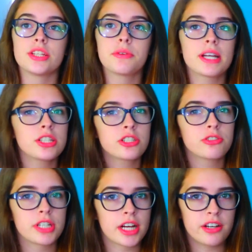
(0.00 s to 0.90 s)
guys should
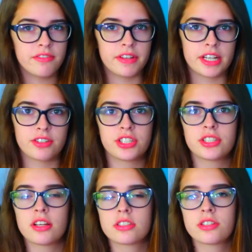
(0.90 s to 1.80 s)
go check out her video.
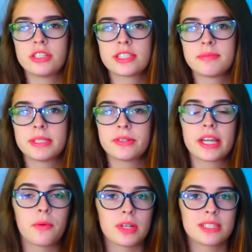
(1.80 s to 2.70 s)
She's also going to be doing
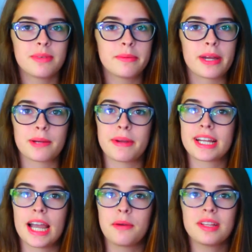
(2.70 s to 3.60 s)
a What's in My
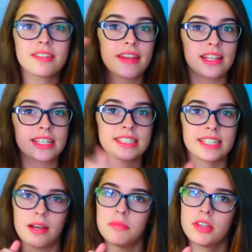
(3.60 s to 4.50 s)
Backpack. I will leave that link
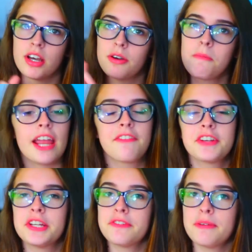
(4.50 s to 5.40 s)
down below. If
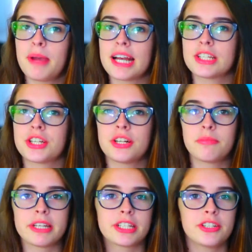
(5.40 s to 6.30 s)
you're new from Maddie's channel,
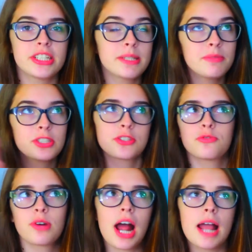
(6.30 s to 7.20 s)
make sure you
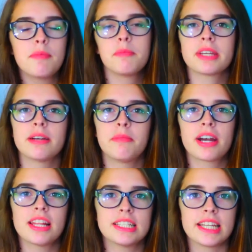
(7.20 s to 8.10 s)
subscribe and become
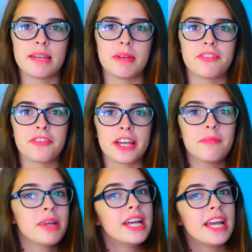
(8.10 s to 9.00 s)
part of the Tebe
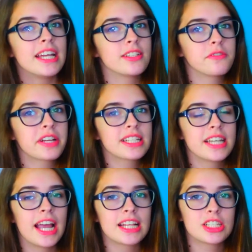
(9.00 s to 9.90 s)
fam. And don't forget
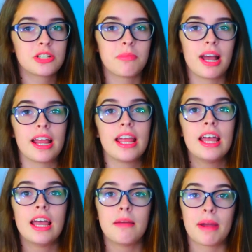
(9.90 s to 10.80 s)
to enter my
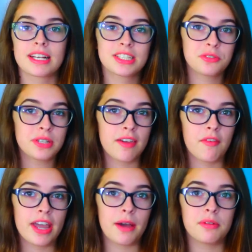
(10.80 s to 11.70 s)
back to school
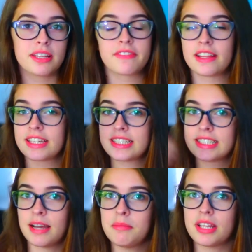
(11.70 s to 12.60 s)
giveaway. I will leave that link
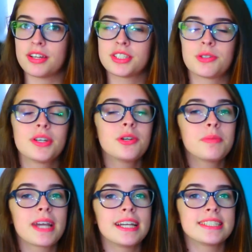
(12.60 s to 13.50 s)
down below. So I hope
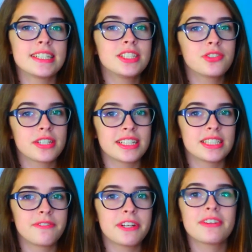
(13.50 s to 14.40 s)
you guys enjoyed
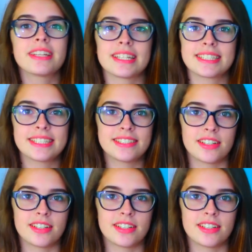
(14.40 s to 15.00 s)
this video and let's get